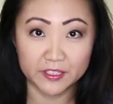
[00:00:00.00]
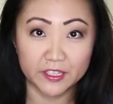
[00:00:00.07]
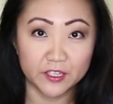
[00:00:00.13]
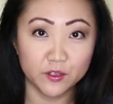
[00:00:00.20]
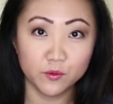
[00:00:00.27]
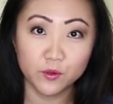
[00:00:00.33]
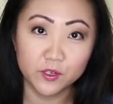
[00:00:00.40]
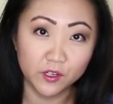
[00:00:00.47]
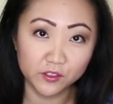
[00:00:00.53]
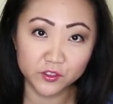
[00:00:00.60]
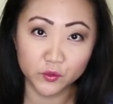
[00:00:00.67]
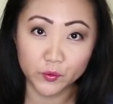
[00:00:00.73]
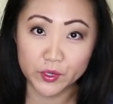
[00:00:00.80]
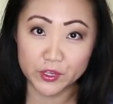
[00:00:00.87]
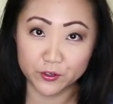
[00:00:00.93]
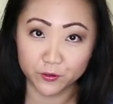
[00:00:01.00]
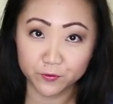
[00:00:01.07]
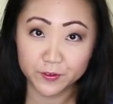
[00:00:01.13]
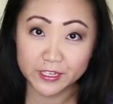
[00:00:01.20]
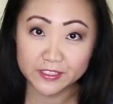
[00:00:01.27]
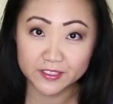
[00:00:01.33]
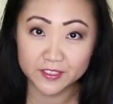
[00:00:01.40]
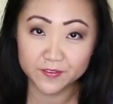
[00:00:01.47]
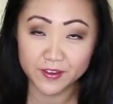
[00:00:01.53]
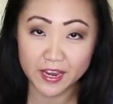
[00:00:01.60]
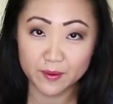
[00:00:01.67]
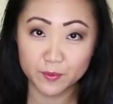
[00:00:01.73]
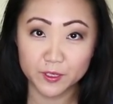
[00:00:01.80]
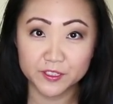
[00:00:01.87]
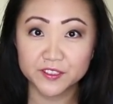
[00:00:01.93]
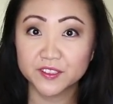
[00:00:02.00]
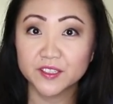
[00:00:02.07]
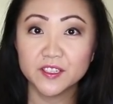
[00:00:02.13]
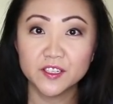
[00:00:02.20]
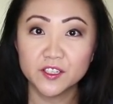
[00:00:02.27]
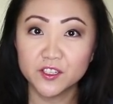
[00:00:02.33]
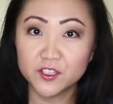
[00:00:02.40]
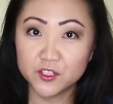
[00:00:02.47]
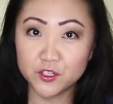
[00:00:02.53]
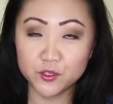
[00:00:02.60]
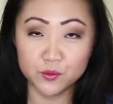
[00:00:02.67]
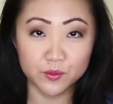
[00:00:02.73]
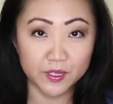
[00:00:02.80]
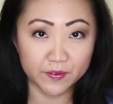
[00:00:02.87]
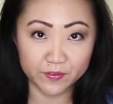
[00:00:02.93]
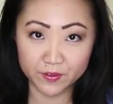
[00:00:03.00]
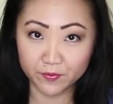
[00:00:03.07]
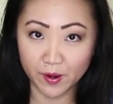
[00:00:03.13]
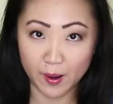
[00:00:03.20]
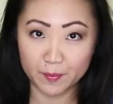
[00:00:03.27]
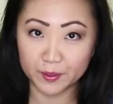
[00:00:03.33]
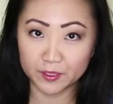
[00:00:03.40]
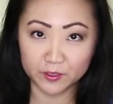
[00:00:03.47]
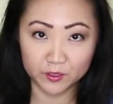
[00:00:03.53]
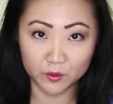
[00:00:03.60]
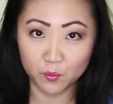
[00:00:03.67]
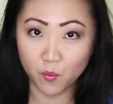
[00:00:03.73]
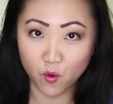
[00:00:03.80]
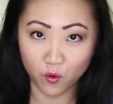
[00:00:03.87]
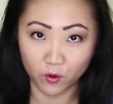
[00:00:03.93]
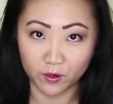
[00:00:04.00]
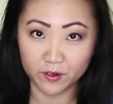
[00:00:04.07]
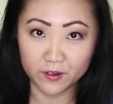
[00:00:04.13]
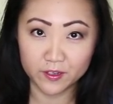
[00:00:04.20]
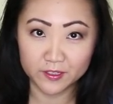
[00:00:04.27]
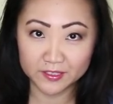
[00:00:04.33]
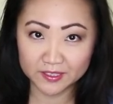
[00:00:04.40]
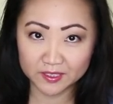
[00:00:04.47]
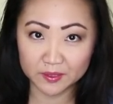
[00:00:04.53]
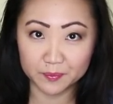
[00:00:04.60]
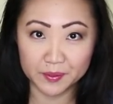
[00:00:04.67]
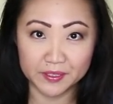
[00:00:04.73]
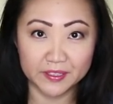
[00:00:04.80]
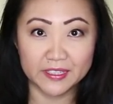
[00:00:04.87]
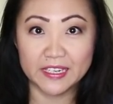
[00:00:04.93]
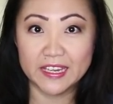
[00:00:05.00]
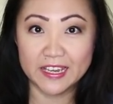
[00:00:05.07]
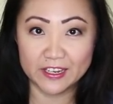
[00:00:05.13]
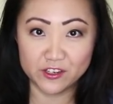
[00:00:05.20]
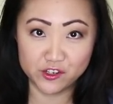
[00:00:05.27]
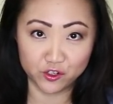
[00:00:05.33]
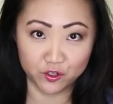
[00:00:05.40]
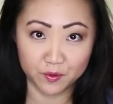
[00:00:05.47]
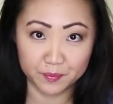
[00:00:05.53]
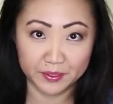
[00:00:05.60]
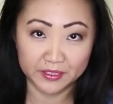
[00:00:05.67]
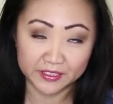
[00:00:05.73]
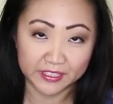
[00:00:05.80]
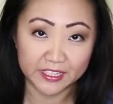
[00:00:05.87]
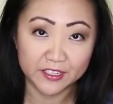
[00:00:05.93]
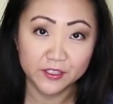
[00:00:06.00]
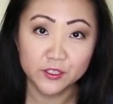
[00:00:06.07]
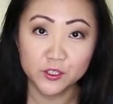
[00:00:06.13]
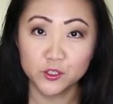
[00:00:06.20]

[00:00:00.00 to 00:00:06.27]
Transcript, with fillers: You can also interface the fabrics to give the fabric a little more stability and durability.